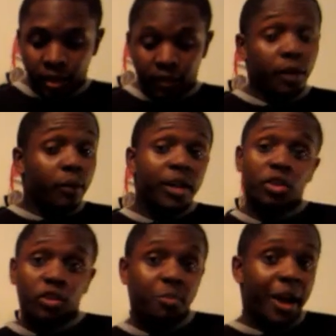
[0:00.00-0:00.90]
the
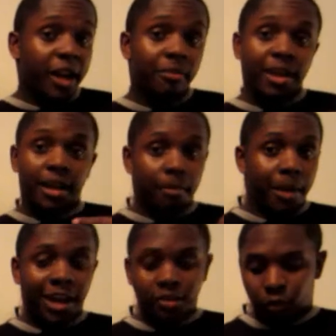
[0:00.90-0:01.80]
original Spider-Man and
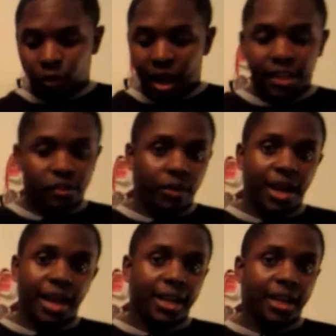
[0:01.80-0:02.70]
Miles Morales were
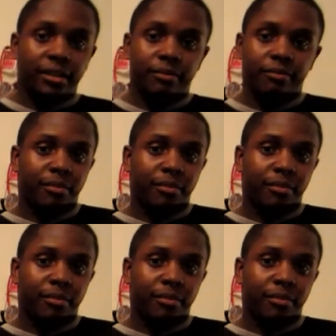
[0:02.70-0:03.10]
kind of going to